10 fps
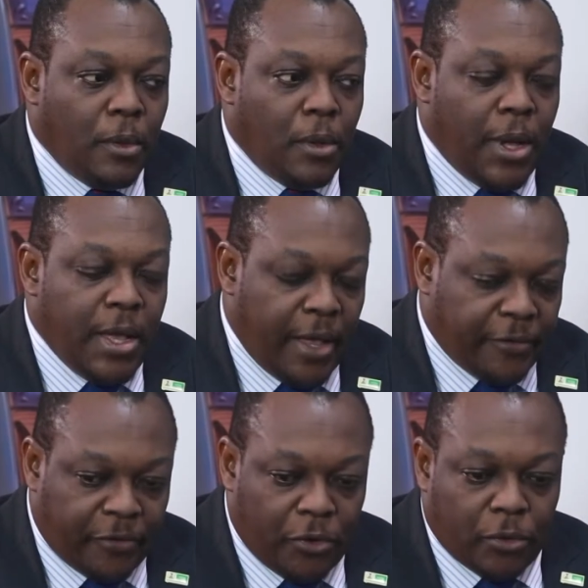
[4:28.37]

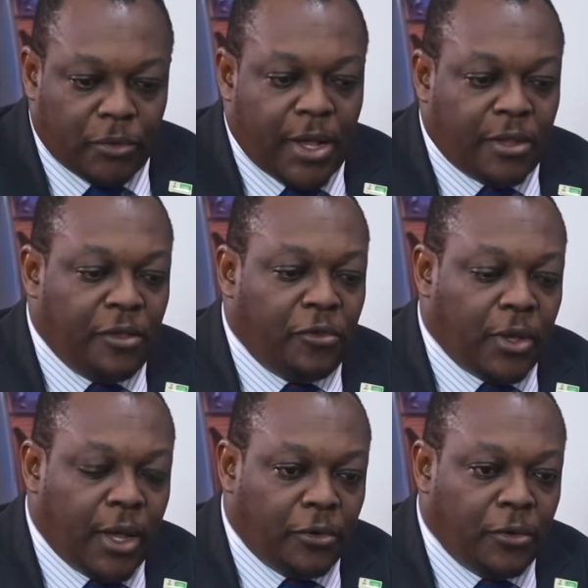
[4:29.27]
Yes, there are things you
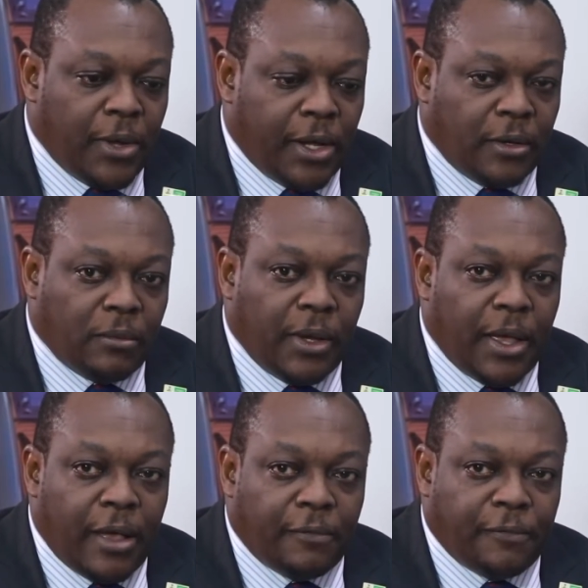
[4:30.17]
can do, and we
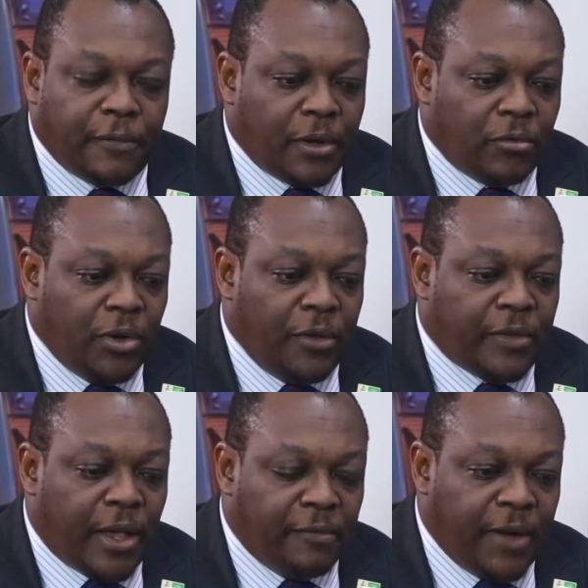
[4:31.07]
have
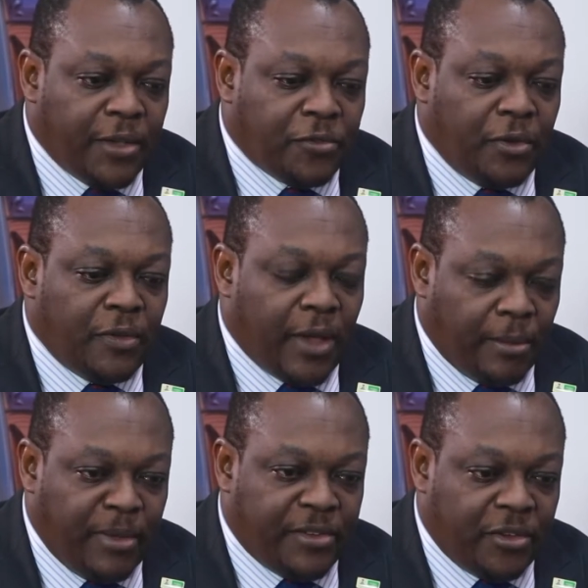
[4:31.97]
released advisories
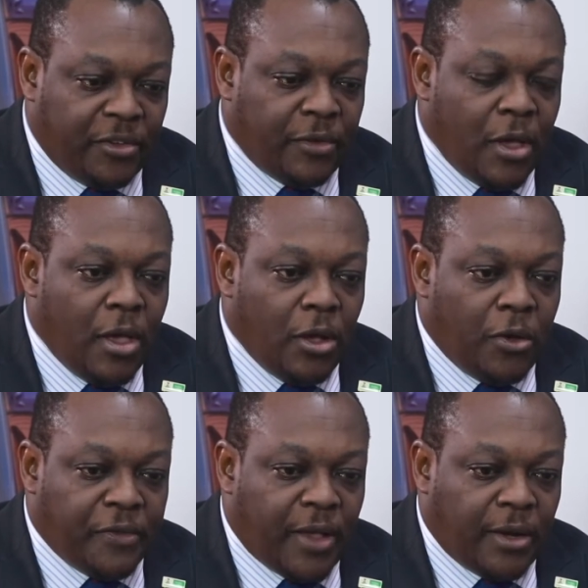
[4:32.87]
and messages
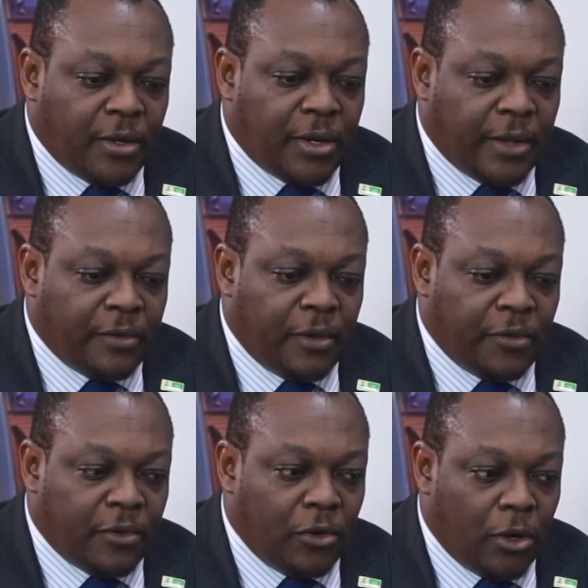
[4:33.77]
concerning that.
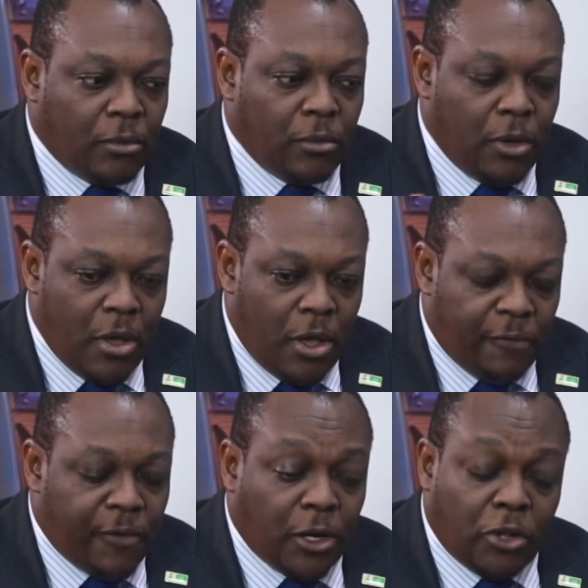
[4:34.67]
Is,
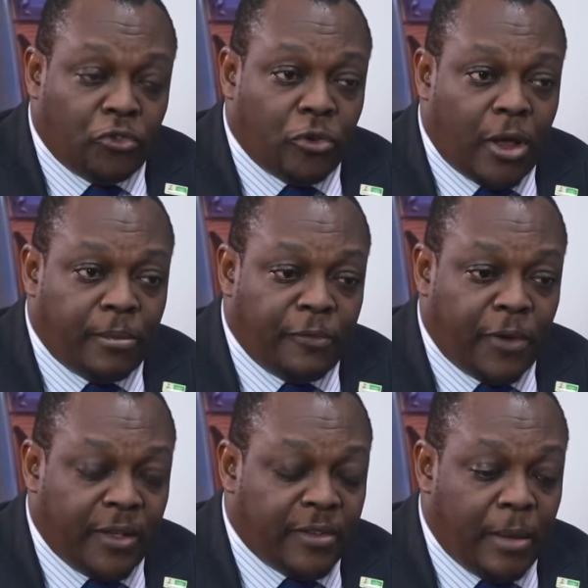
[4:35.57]
if you're not sure, for
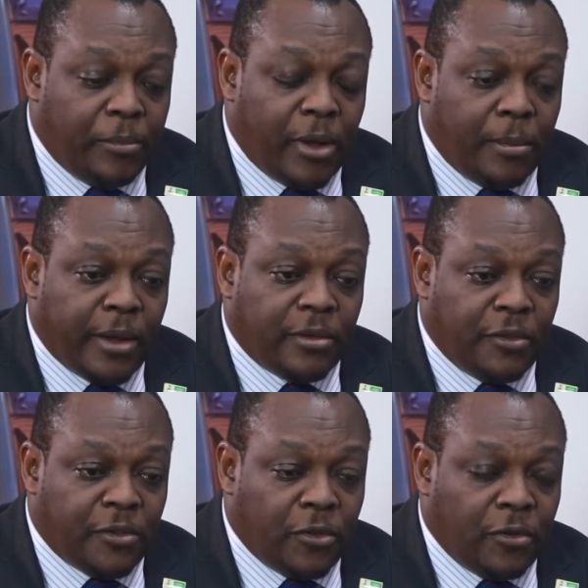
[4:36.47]
example, about the
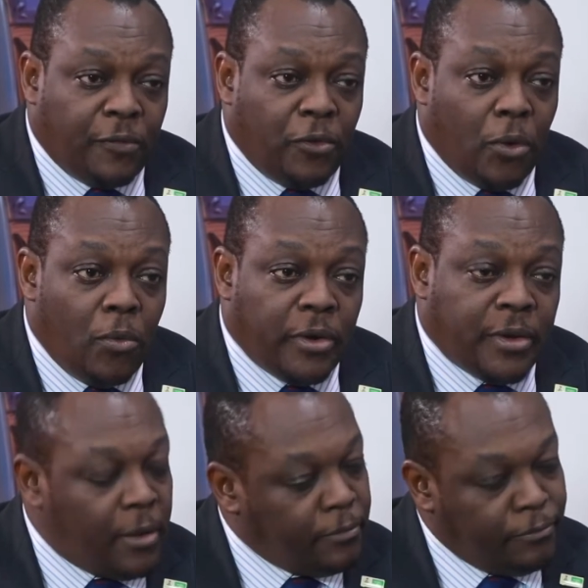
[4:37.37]
source of your
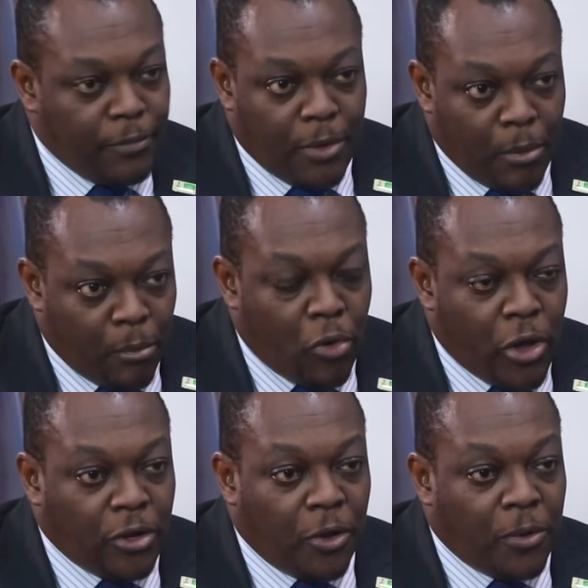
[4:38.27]
water,
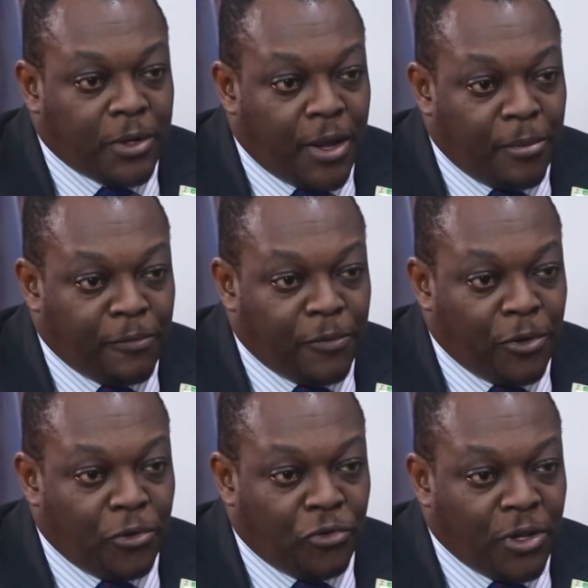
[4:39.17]
boil your water before
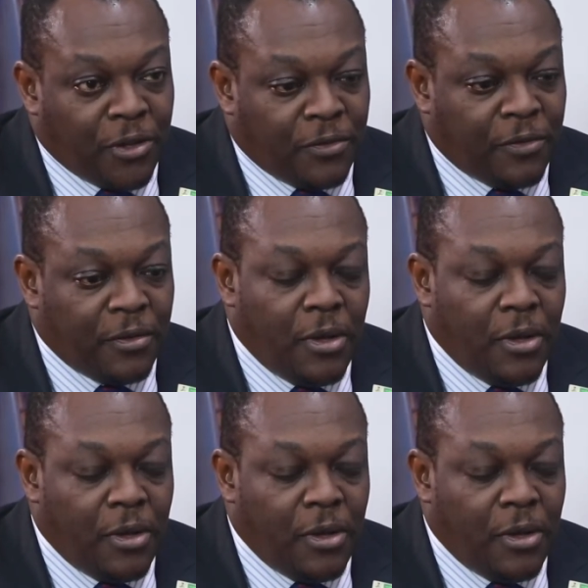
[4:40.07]
you drink it.